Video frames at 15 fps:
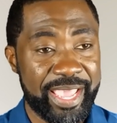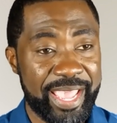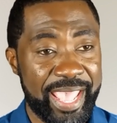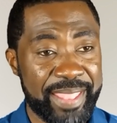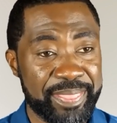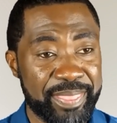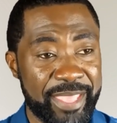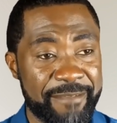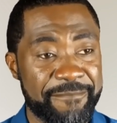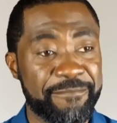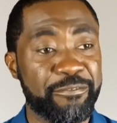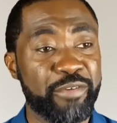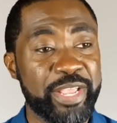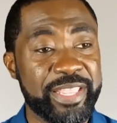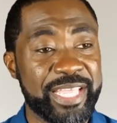and they
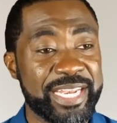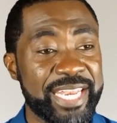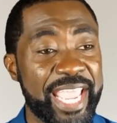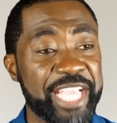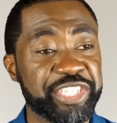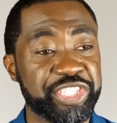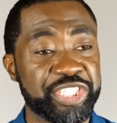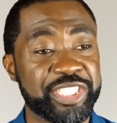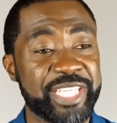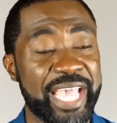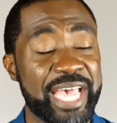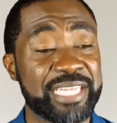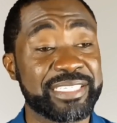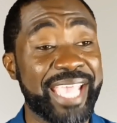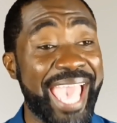freed the nations
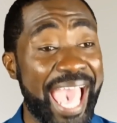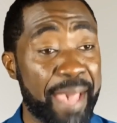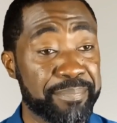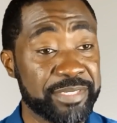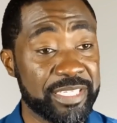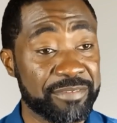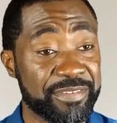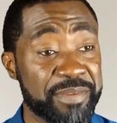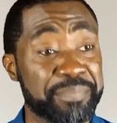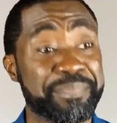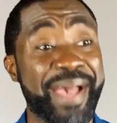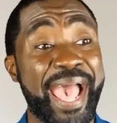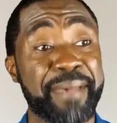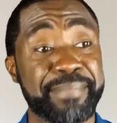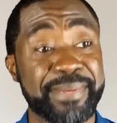held captive in
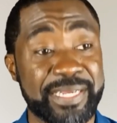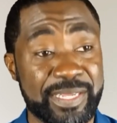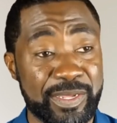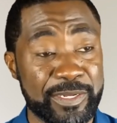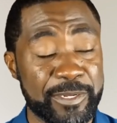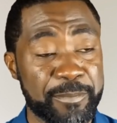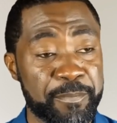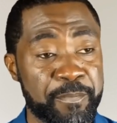Babylon.